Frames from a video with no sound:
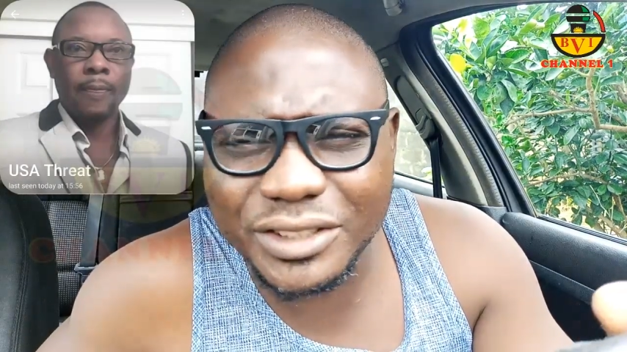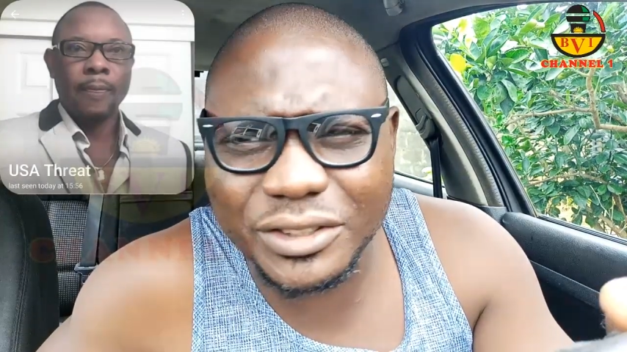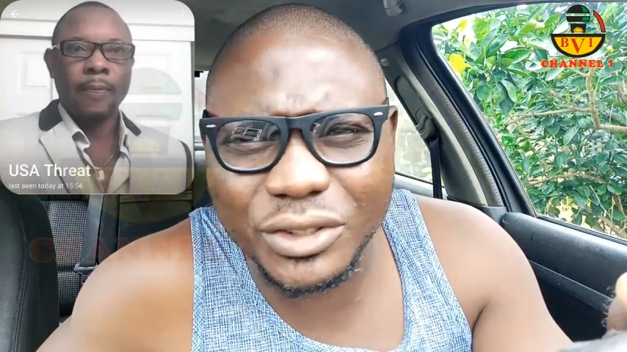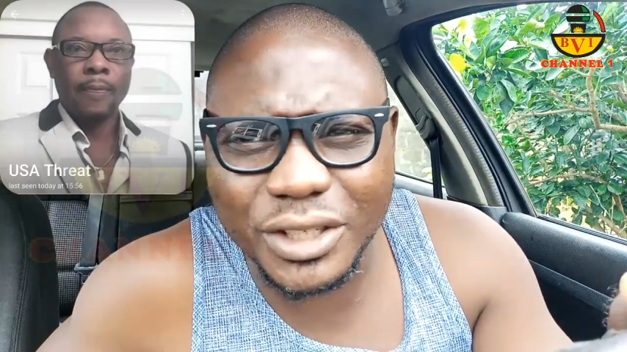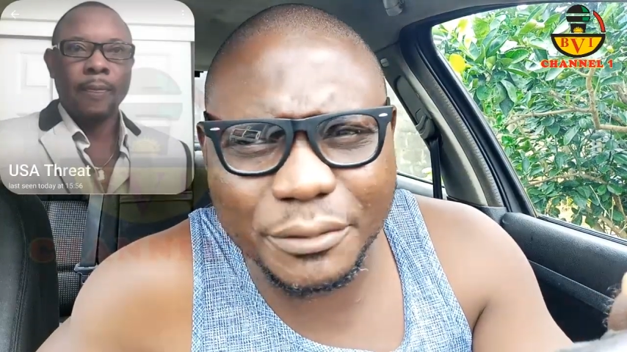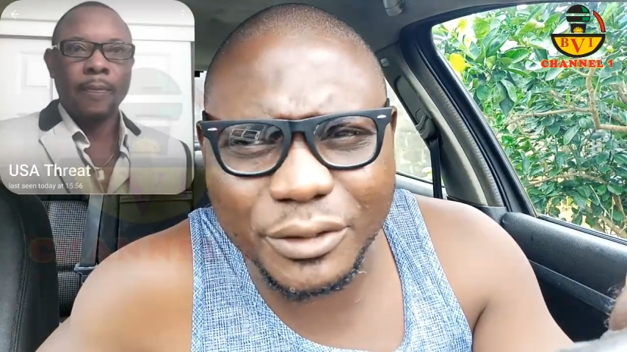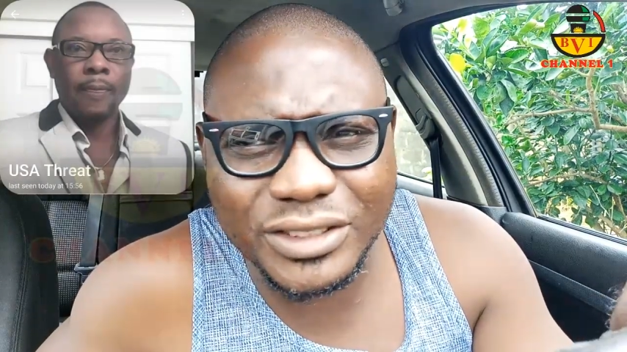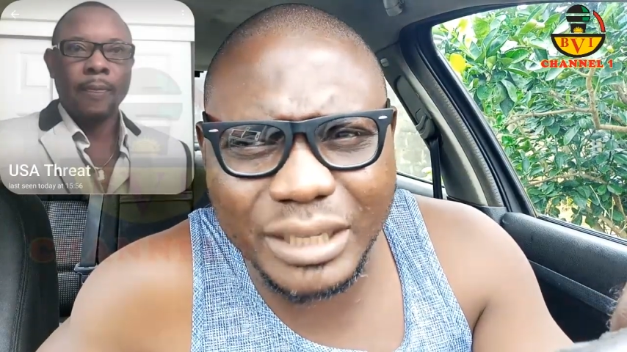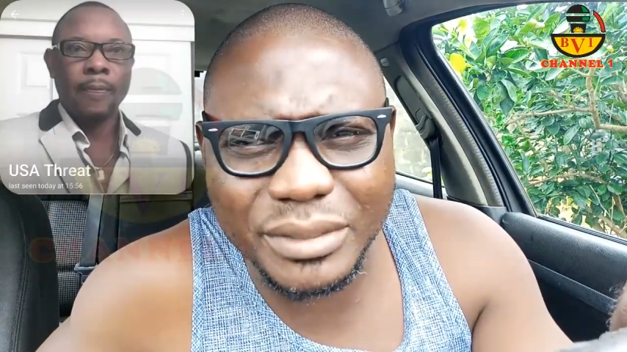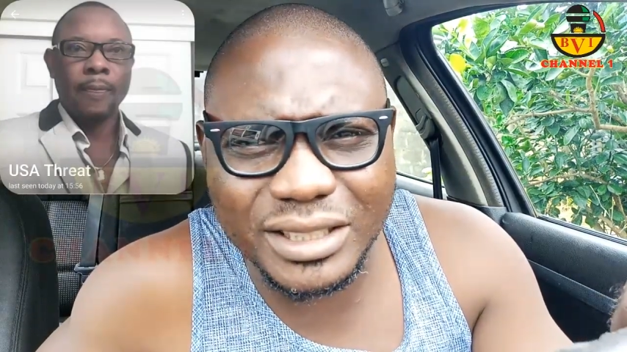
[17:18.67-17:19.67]
This is not the
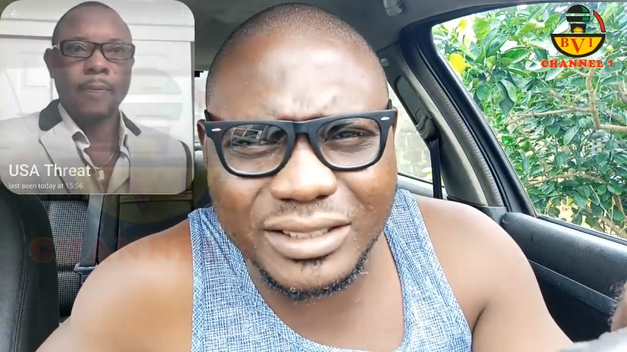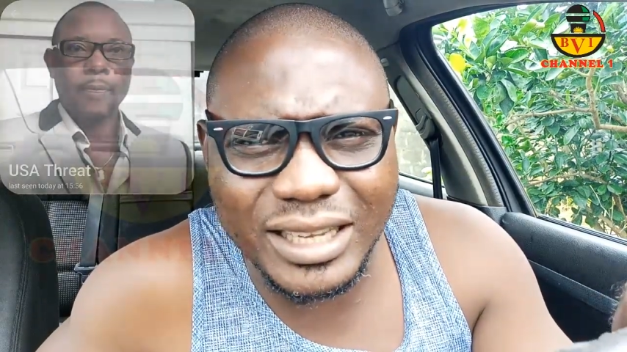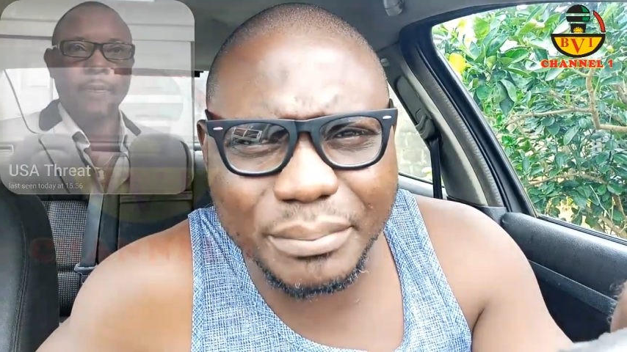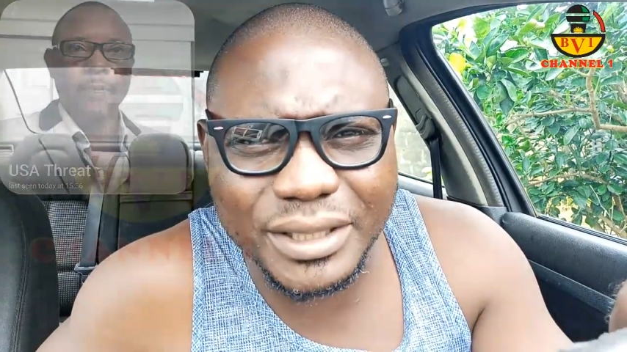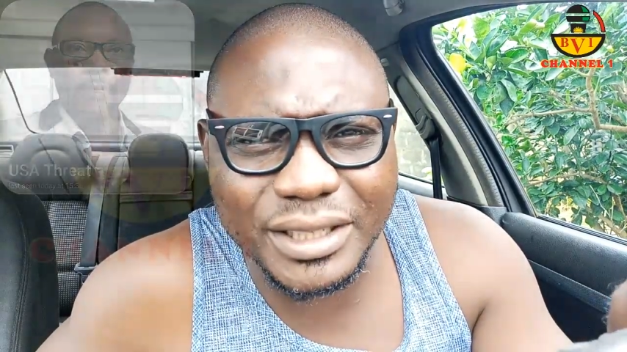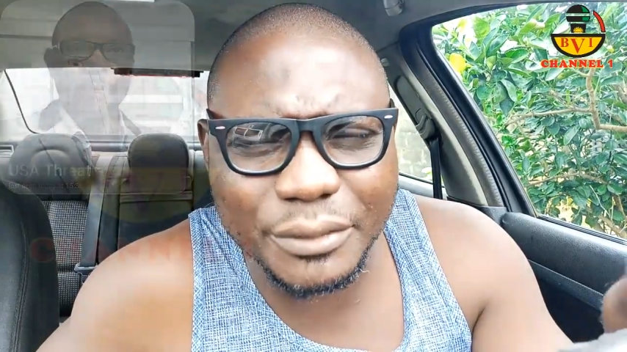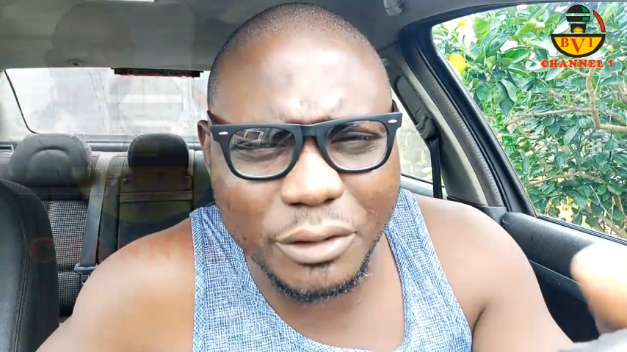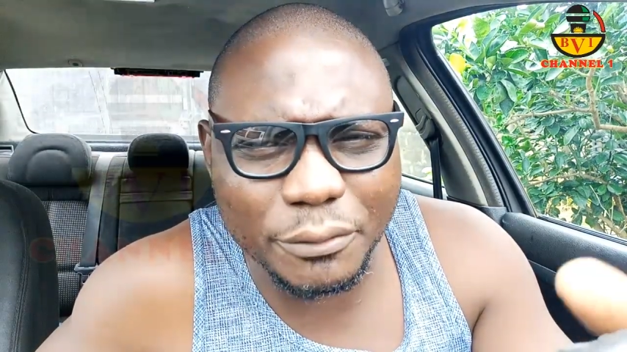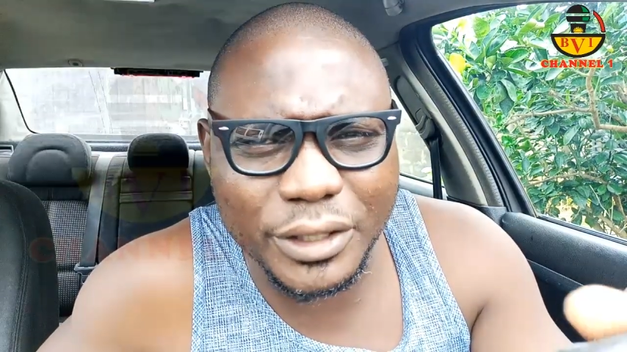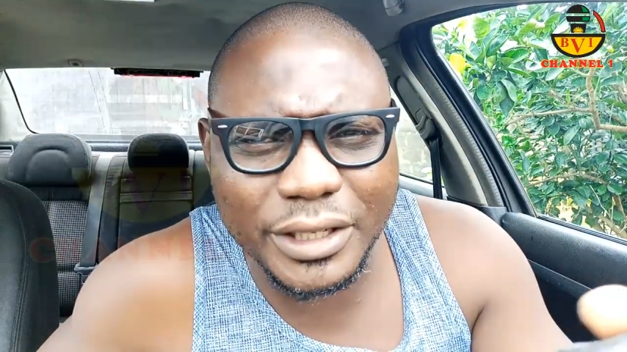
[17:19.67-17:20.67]
first time it is happening. If
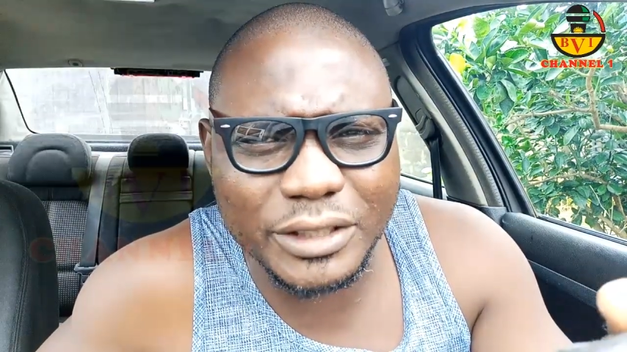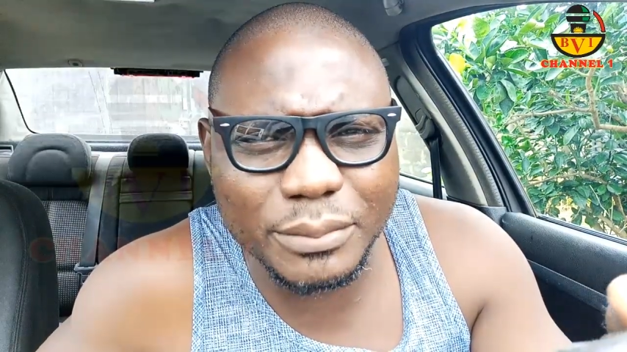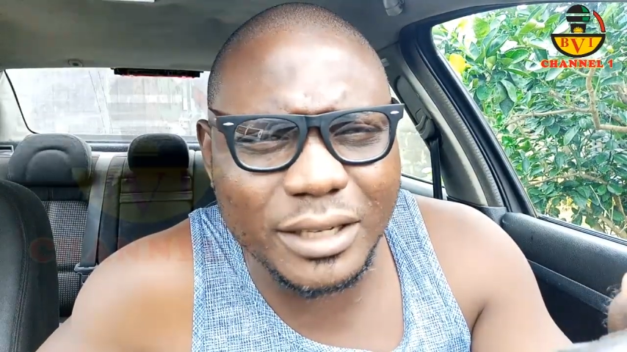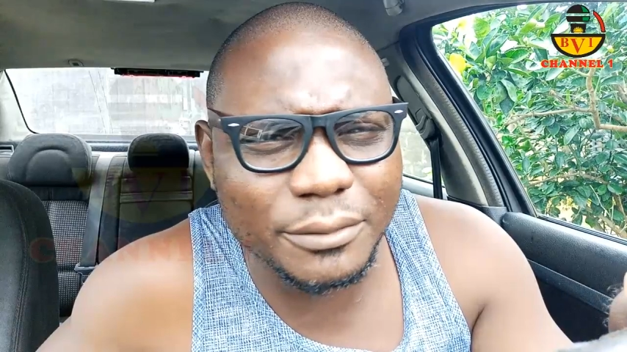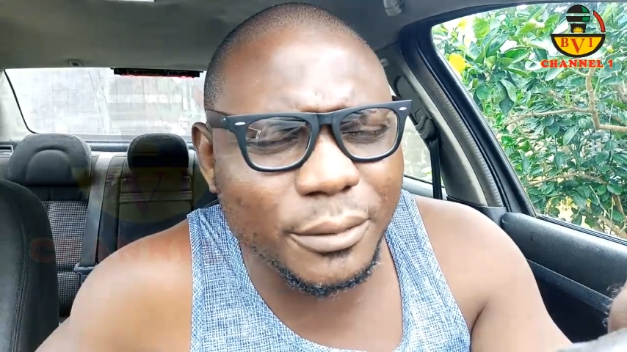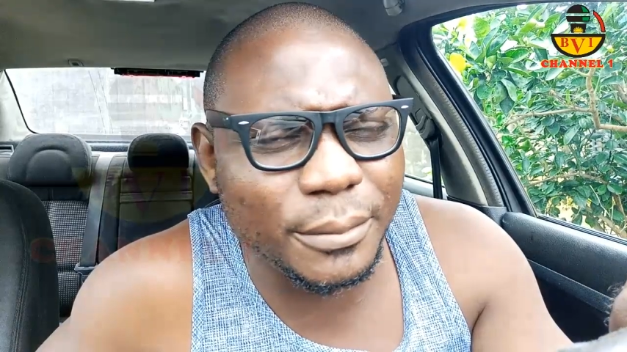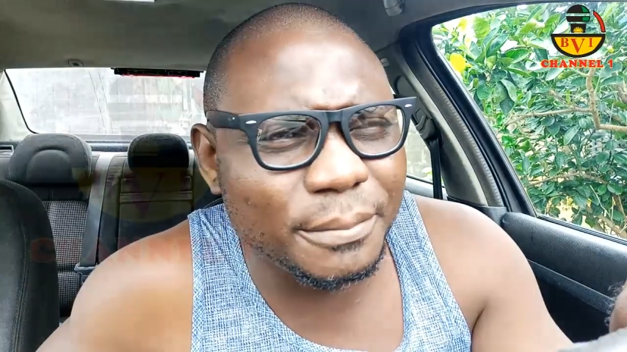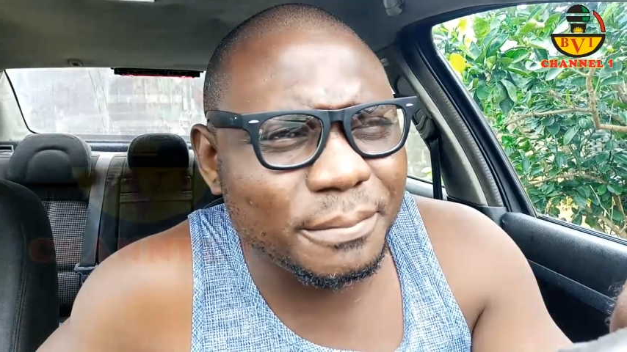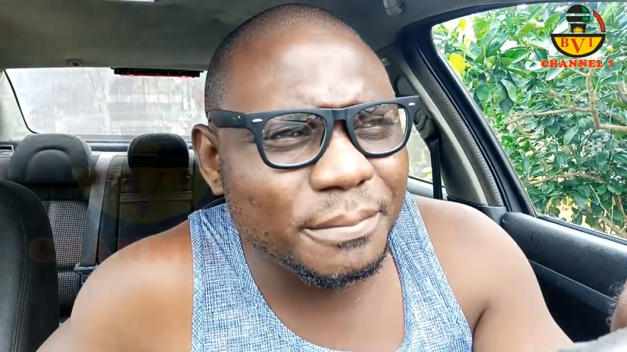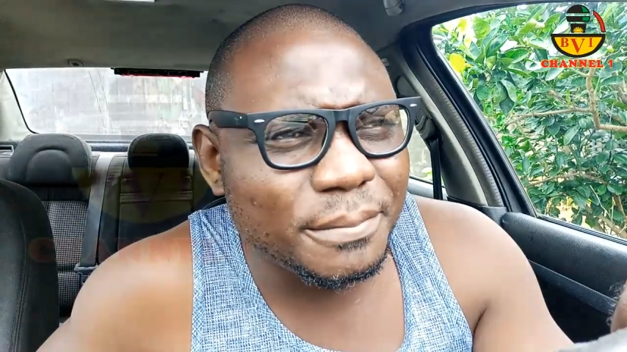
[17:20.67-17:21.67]
you're following this platform,